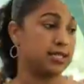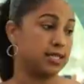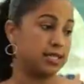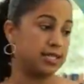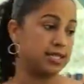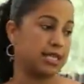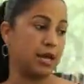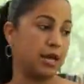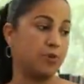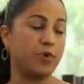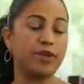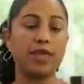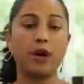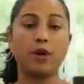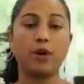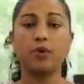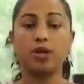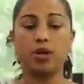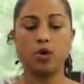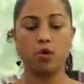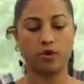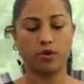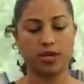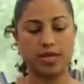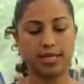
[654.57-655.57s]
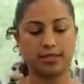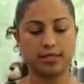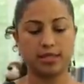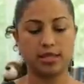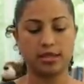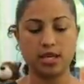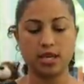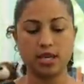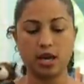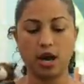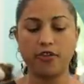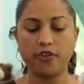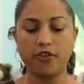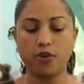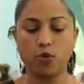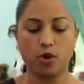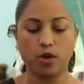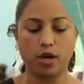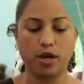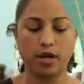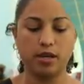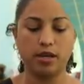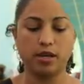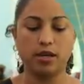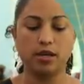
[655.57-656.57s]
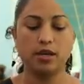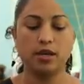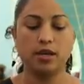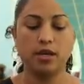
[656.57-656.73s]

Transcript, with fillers: the same way that we oriented the other one,